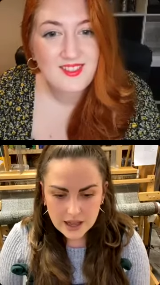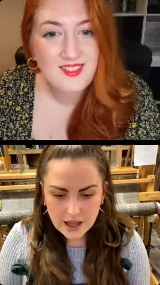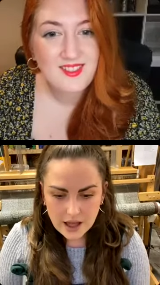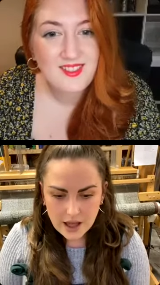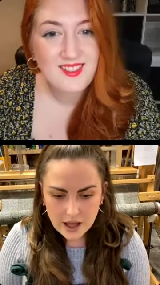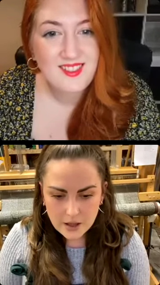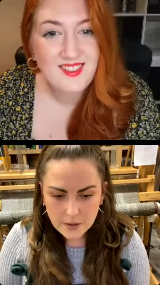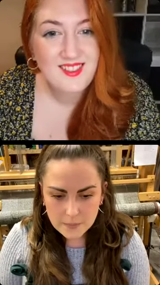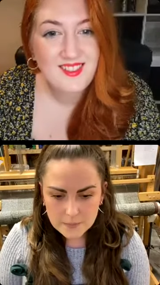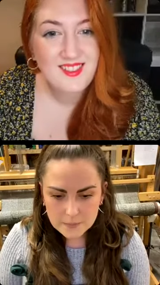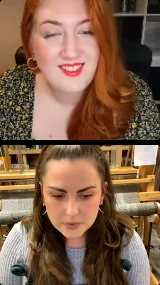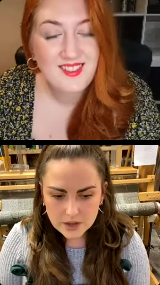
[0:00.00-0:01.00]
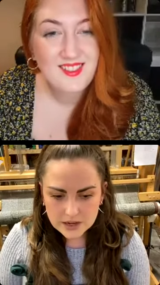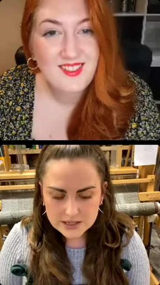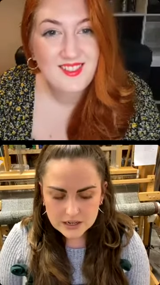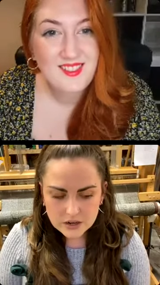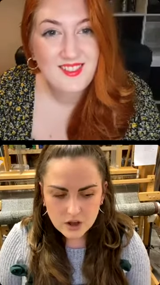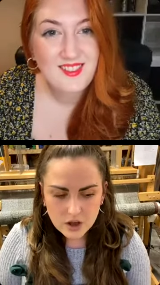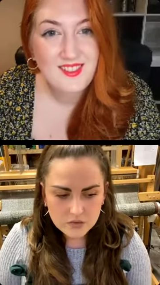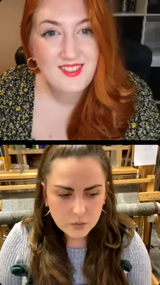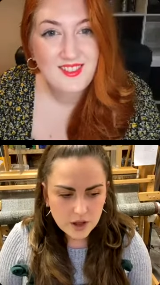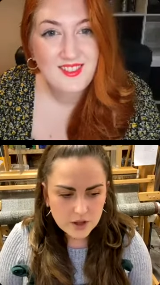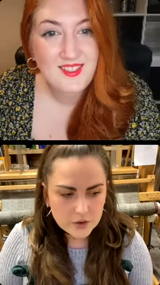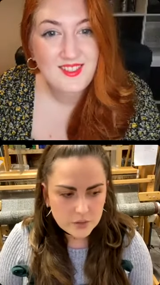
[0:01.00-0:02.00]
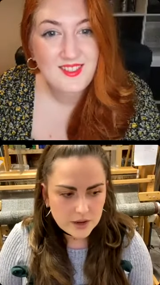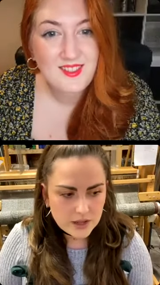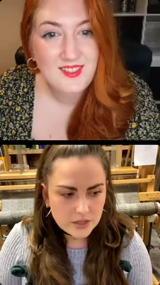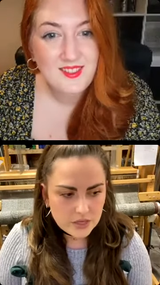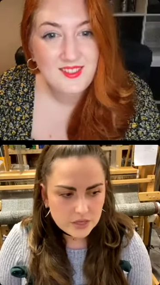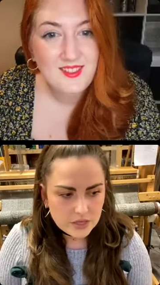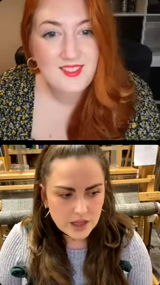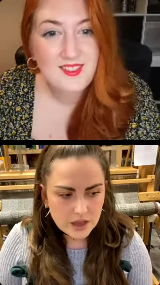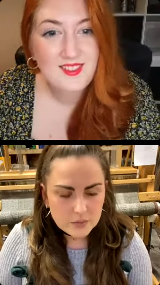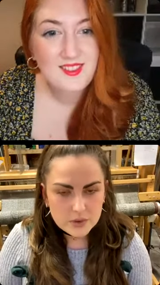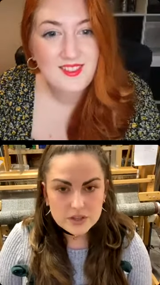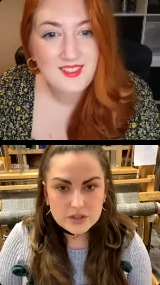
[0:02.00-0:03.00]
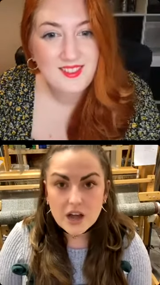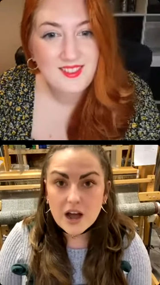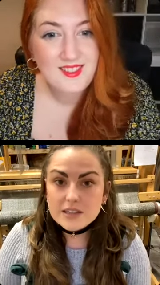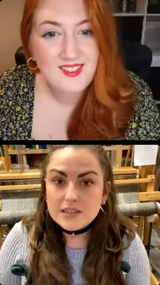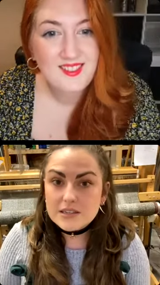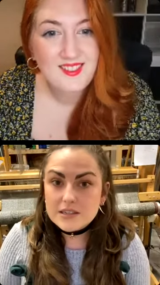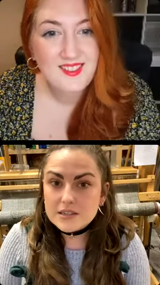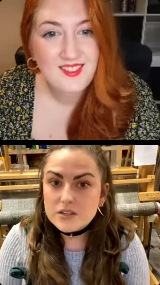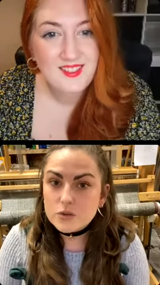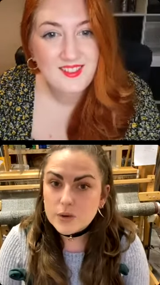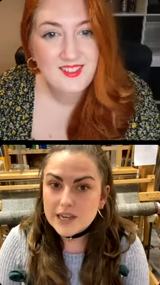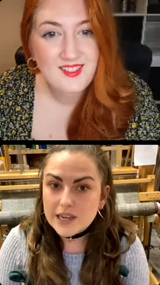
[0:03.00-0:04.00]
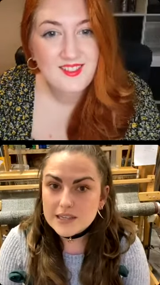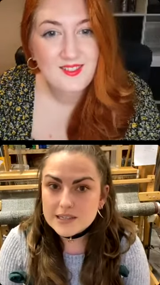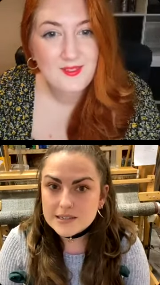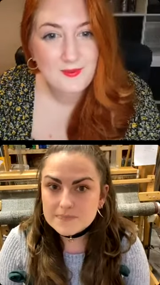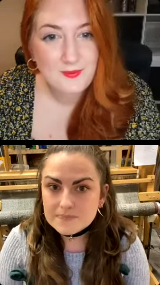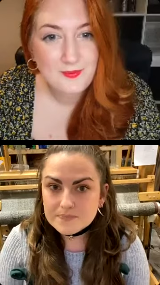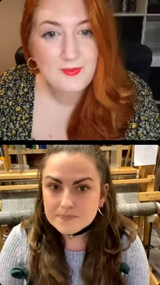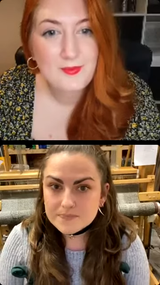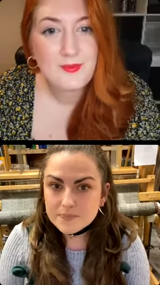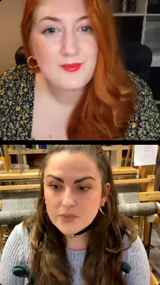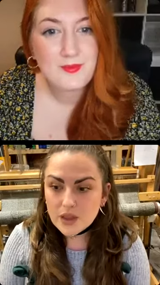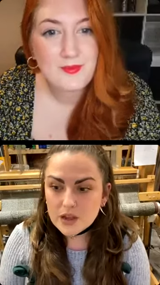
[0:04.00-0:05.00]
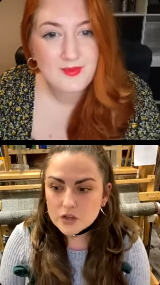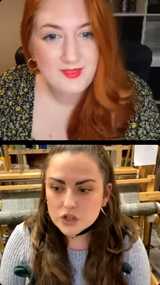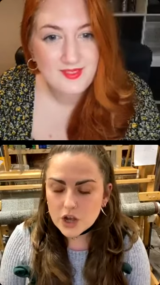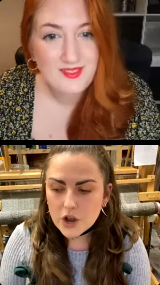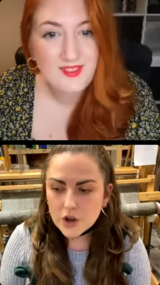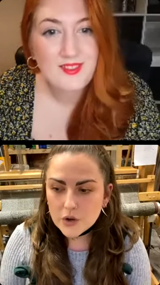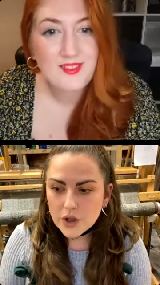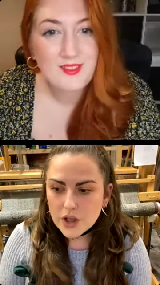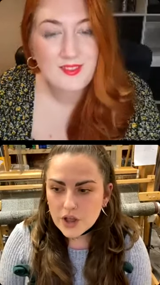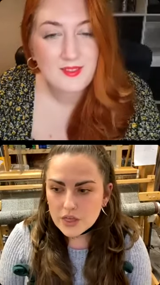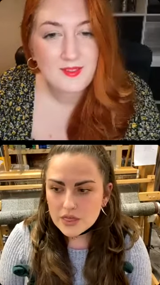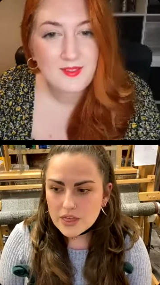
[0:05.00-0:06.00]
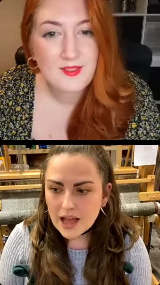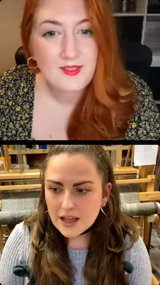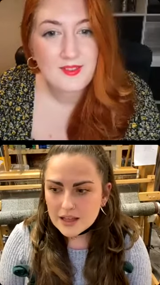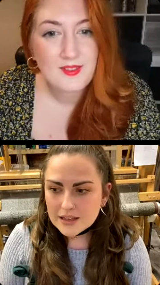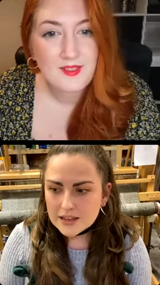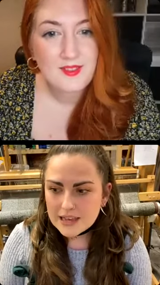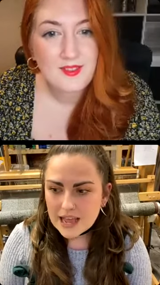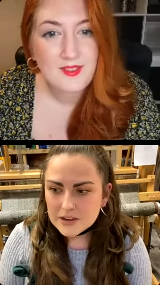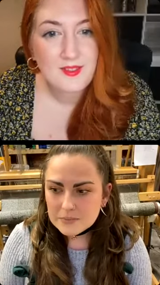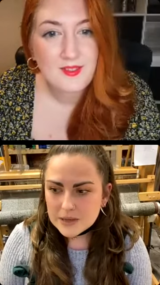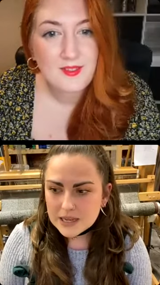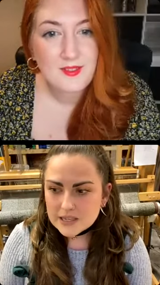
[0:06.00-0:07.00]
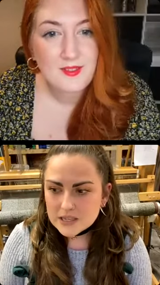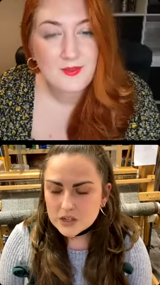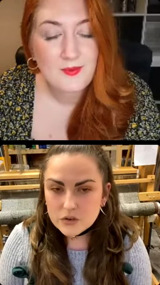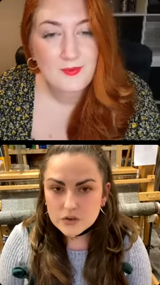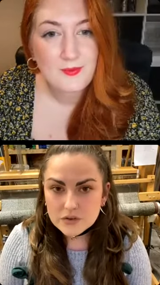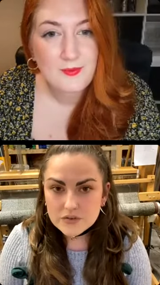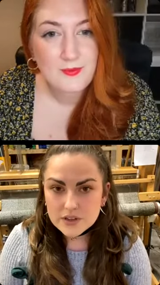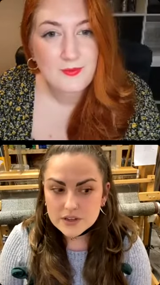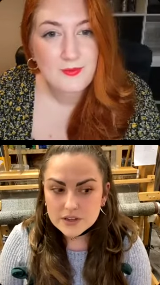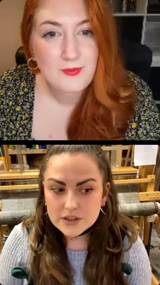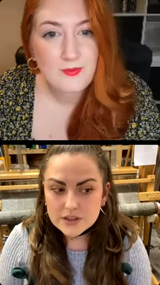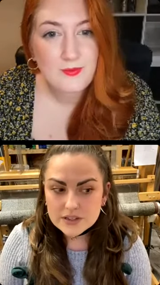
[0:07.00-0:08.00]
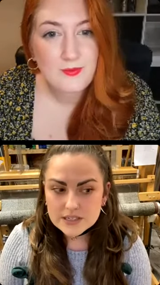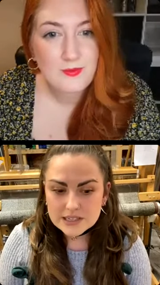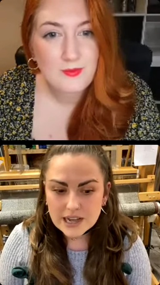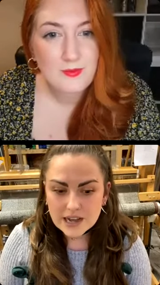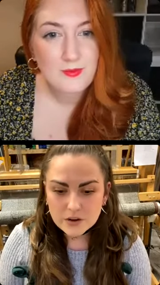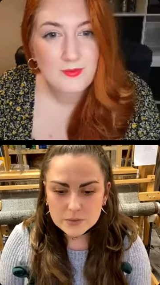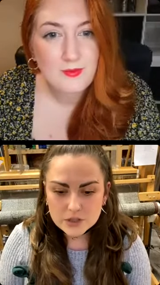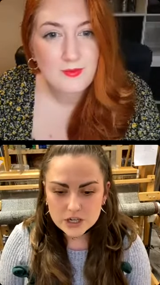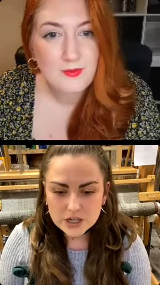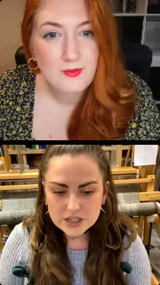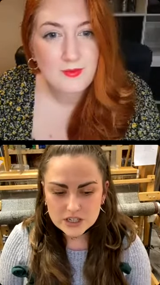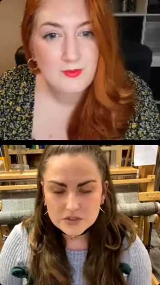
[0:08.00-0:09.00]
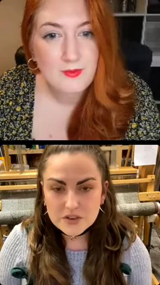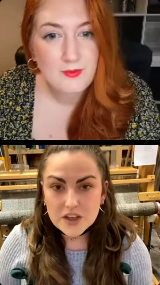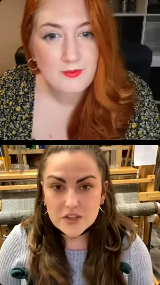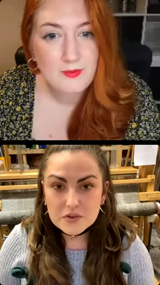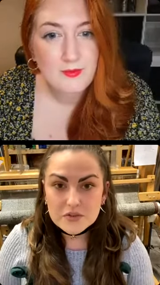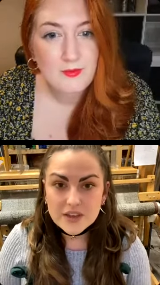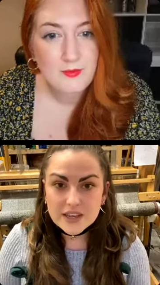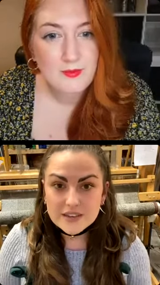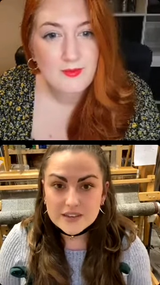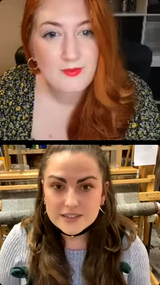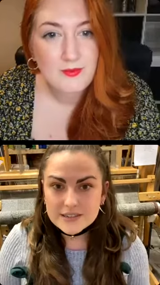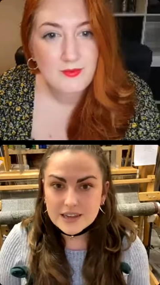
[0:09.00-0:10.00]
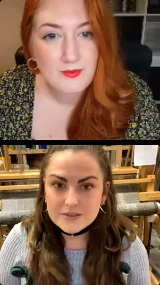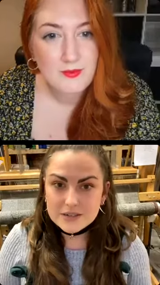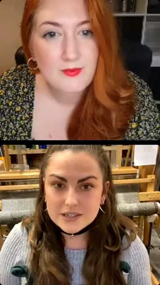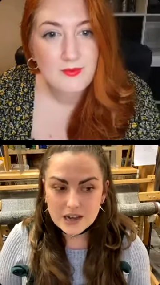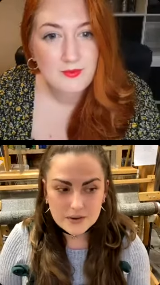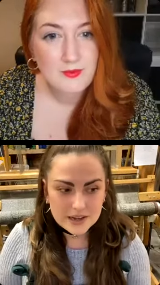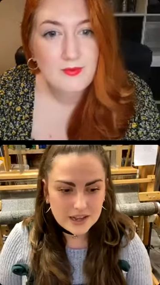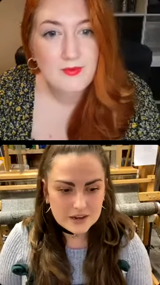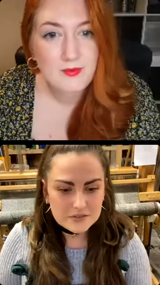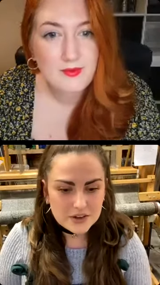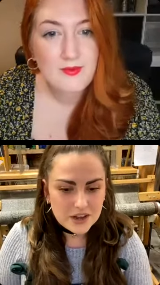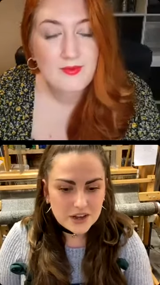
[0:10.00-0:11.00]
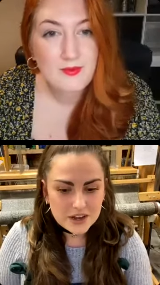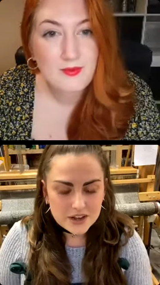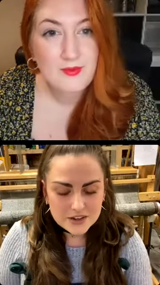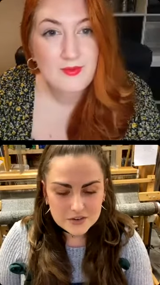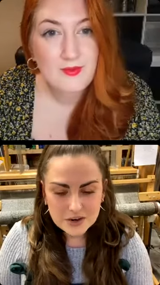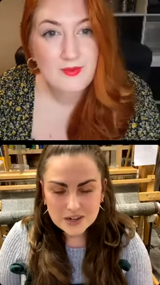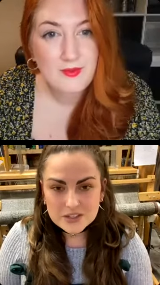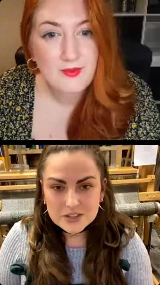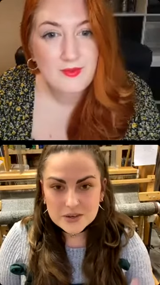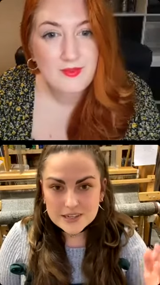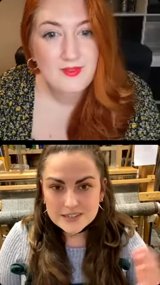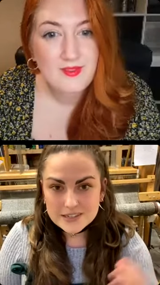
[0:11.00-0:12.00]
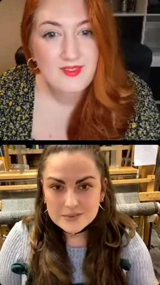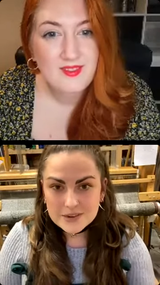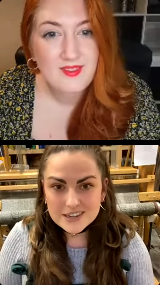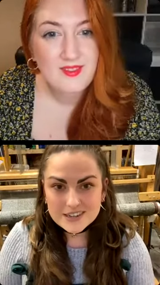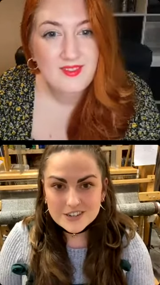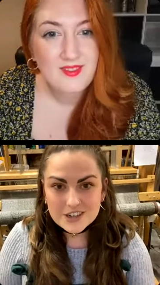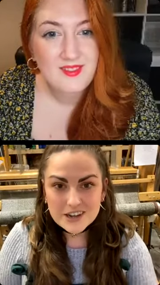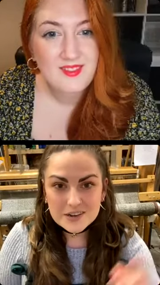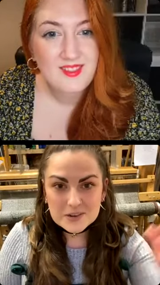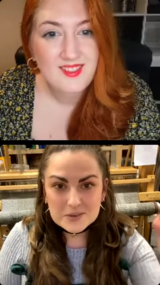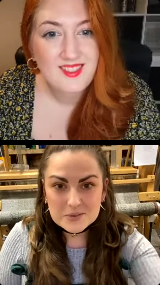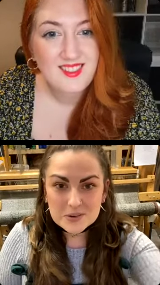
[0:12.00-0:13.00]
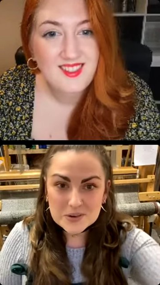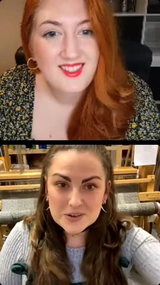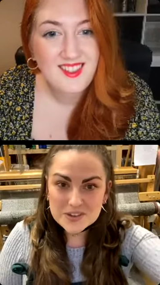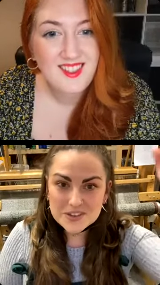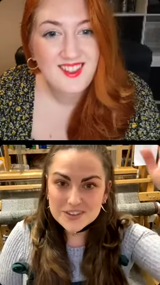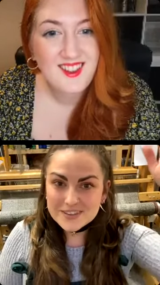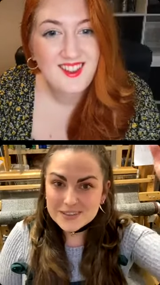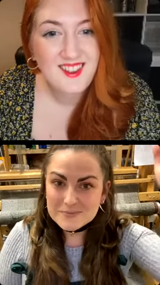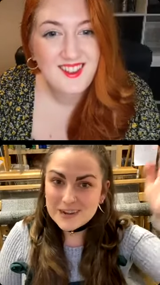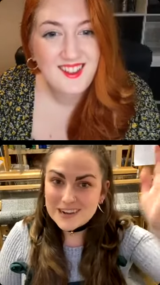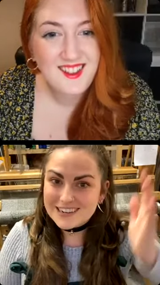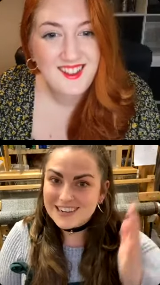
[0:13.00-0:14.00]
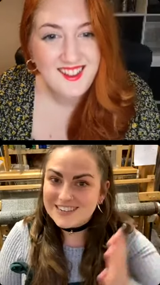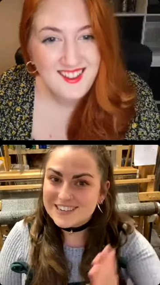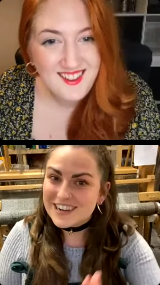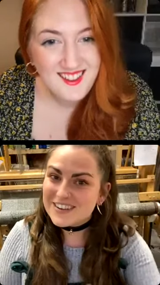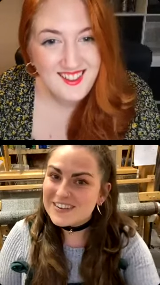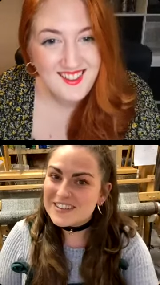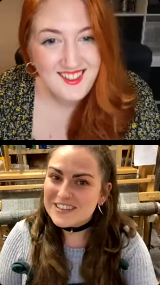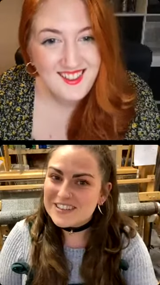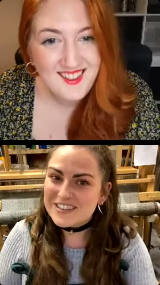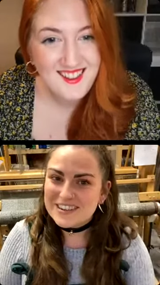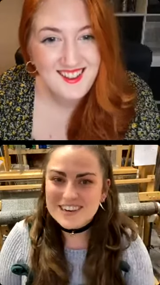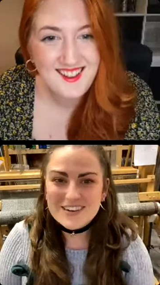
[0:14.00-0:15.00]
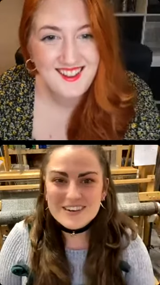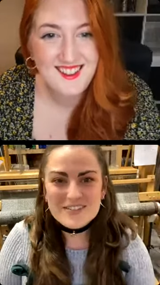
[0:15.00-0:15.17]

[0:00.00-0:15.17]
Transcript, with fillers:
Speaker 1: um, and did a lot of work with uh, with tartans and tweeds. So that led me to look for design opportunities further afield, and that was how I kind of graduated my journey up north and then back down south, and now I'm